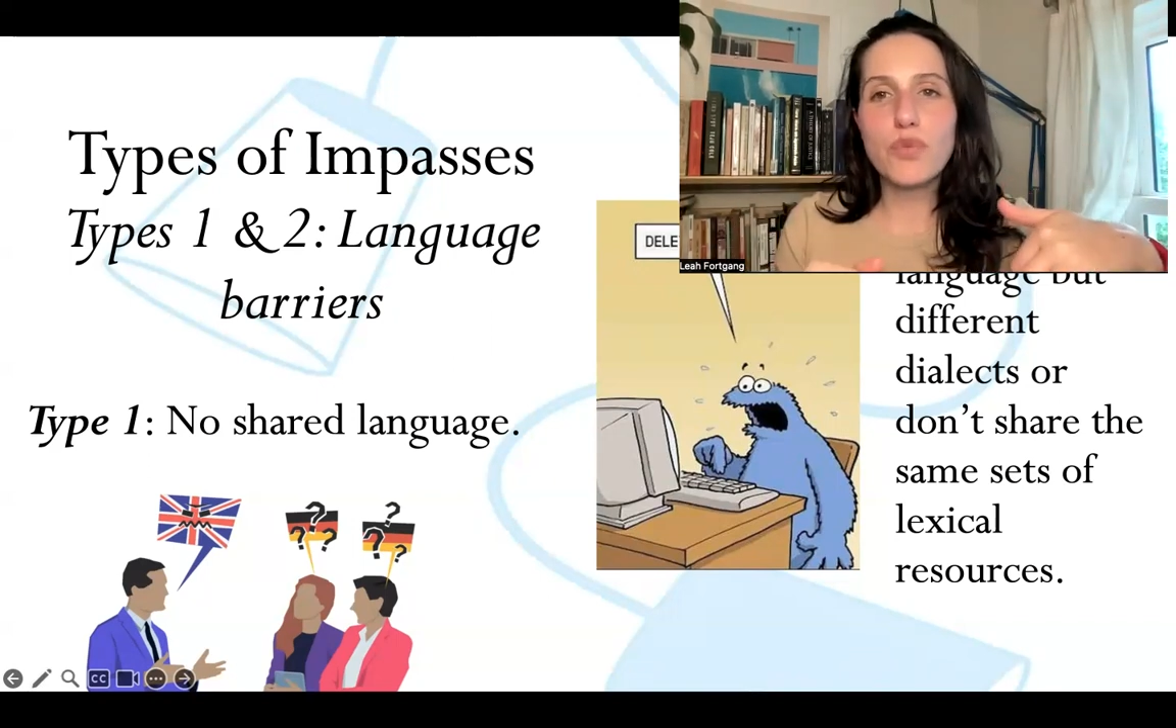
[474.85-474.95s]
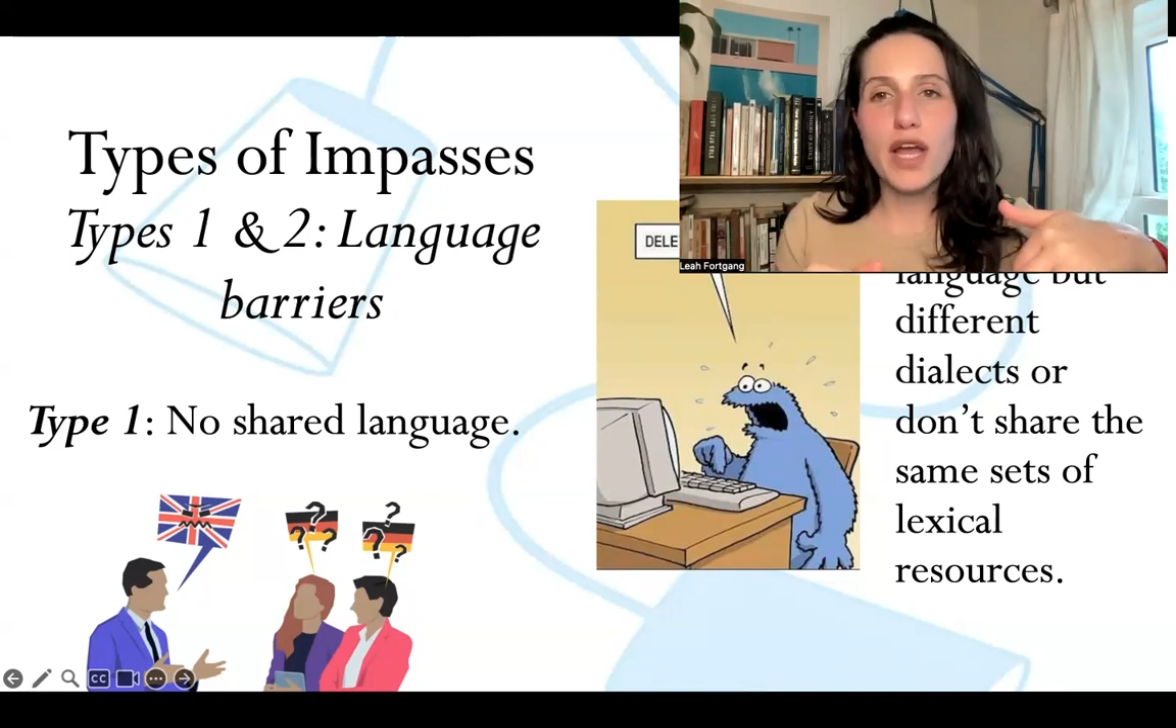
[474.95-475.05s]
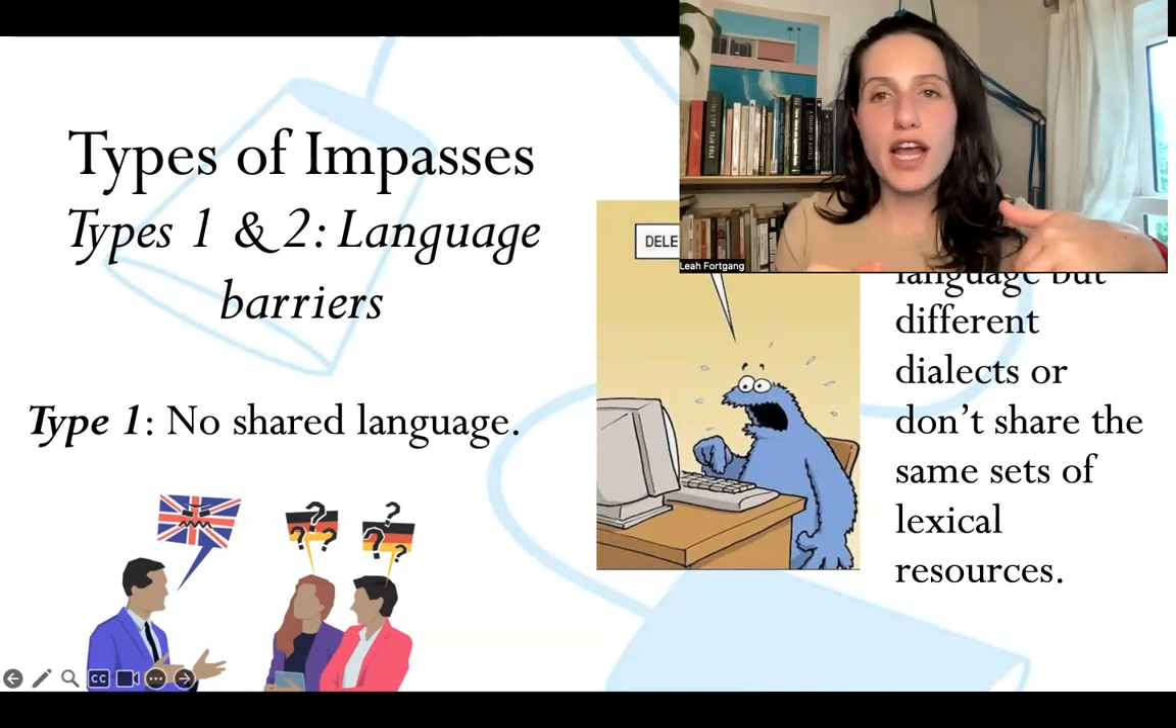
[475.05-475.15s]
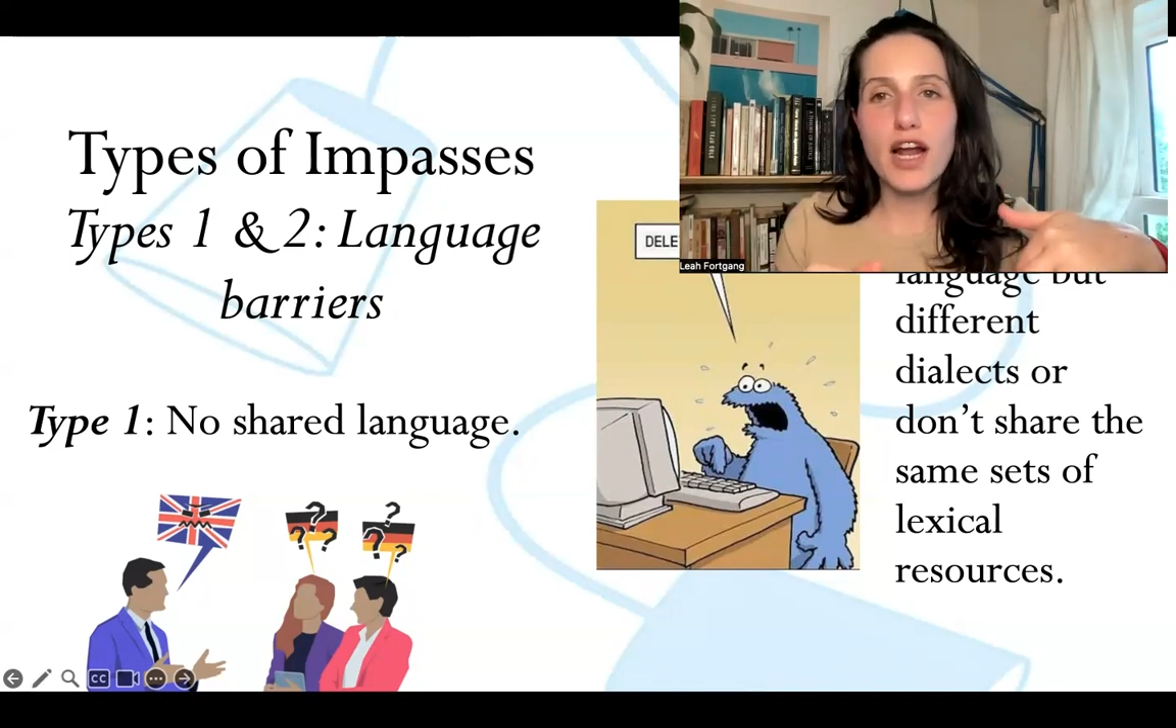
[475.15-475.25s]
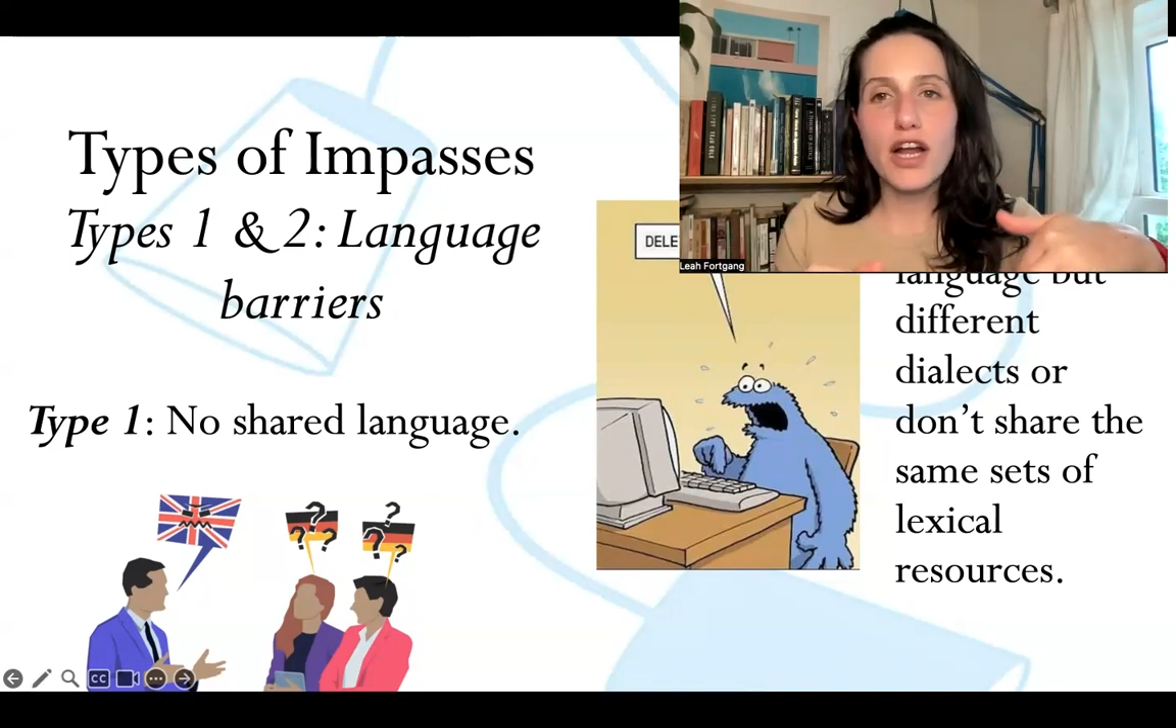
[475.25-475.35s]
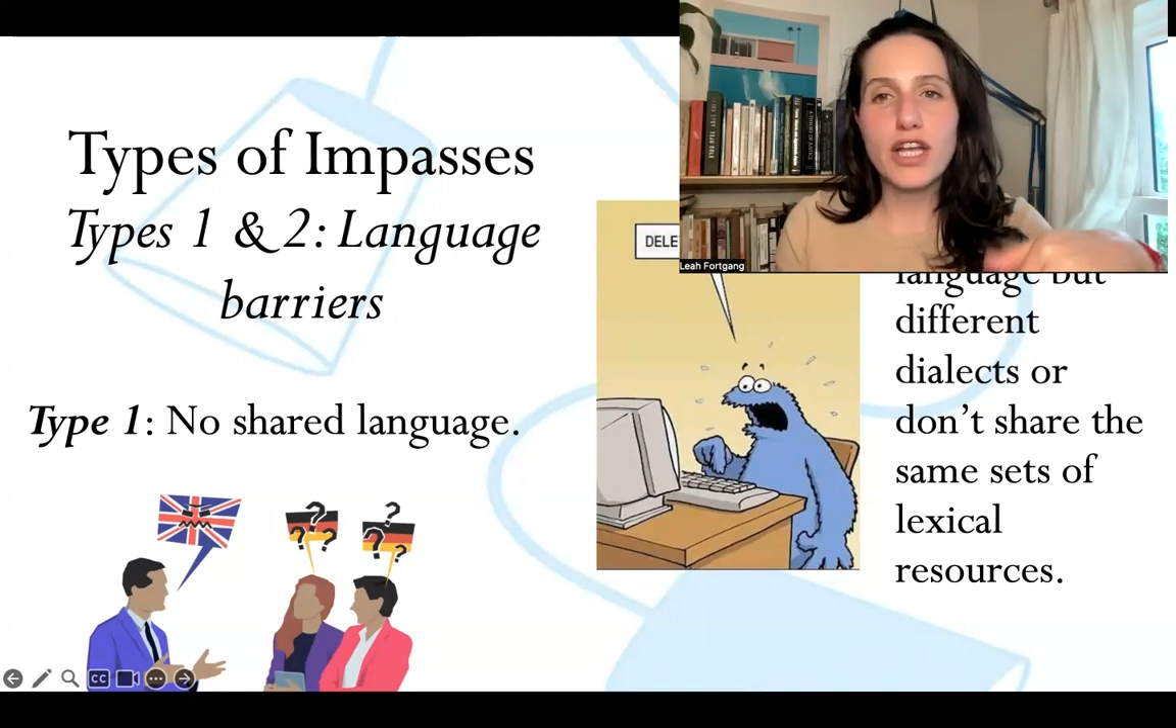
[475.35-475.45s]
where,